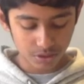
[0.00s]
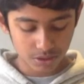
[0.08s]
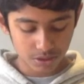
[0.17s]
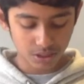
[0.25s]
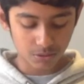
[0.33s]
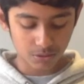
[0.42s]

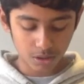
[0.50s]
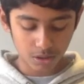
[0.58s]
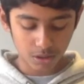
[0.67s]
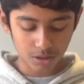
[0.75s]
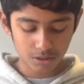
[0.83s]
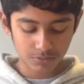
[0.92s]
things like
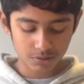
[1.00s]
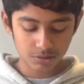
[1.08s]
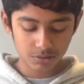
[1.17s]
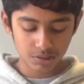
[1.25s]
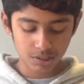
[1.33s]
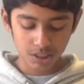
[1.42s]
water,
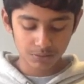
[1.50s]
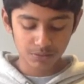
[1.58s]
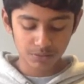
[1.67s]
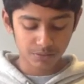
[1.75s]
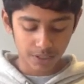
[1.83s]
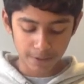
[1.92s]
food, and
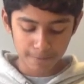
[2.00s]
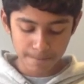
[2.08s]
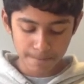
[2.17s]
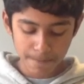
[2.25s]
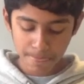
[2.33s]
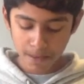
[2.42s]
even
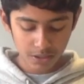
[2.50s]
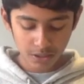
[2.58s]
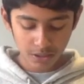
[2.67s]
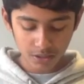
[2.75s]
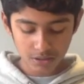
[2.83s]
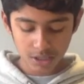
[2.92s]
fat.
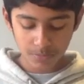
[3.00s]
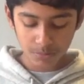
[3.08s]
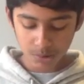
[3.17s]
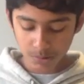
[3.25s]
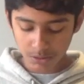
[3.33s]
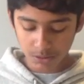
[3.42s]
Another example
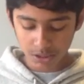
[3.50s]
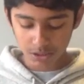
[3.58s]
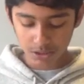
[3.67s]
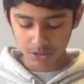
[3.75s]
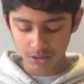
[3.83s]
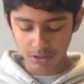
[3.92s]
is
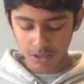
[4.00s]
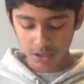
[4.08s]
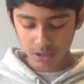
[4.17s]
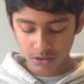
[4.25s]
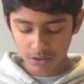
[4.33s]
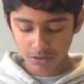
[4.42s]
protection.
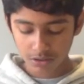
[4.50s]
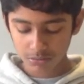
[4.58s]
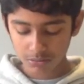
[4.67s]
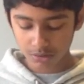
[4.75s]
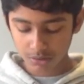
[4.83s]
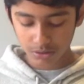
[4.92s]
This is
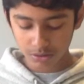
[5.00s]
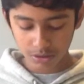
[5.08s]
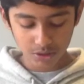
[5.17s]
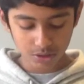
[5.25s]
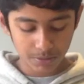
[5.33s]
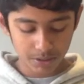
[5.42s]
where an
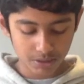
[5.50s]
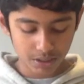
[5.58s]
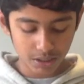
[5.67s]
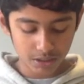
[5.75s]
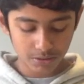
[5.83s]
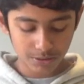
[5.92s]
organism has an
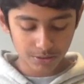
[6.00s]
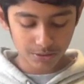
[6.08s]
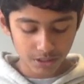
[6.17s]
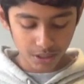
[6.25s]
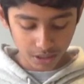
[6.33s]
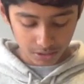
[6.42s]

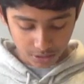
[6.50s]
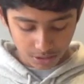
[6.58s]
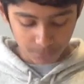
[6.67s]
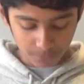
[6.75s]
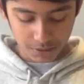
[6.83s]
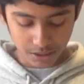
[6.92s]
extra
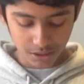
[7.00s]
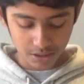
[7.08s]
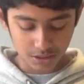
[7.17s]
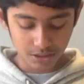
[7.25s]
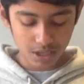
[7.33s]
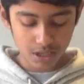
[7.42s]

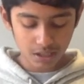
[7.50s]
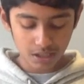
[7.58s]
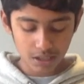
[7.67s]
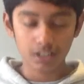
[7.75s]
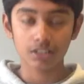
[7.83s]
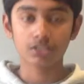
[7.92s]
protection,
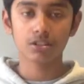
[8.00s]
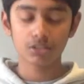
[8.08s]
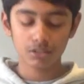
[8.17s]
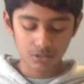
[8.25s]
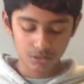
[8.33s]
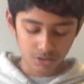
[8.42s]
like a
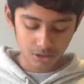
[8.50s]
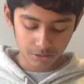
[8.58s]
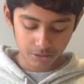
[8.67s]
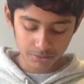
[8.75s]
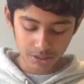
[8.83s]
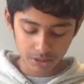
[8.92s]
turtle or an
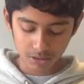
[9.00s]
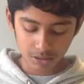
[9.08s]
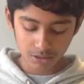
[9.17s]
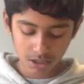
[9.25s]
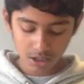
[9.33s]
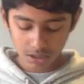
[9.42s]
armadillo.
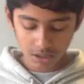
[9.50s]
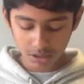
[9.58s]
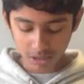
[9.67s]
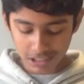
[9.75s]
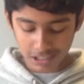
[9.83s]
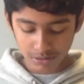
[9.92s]
The
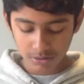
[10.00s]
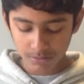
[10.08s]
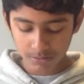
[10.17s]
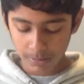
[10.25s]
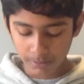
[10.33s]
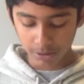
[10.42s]
last one is
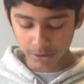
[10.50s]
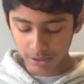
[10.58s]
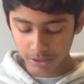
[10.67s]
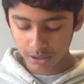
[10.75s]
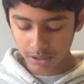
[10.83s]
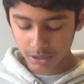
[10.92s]
mimicry.
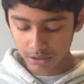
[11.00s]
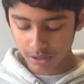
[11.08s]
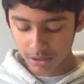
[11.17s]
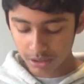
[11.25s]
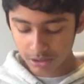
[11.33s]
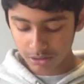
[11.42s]

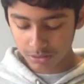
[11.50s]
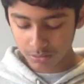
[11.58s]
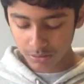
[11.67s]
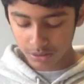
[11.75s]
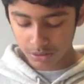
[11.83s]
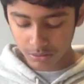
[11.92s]
And this is
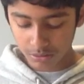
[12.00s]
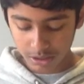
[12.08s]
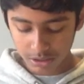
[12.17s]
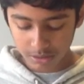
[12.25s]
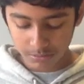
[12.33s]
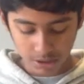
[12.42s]
where
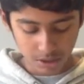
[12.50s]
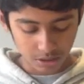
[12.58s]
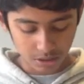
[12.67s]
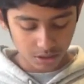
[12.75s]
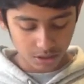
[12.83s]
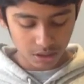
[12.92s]
organisms
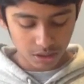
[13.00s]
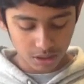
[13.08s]
can look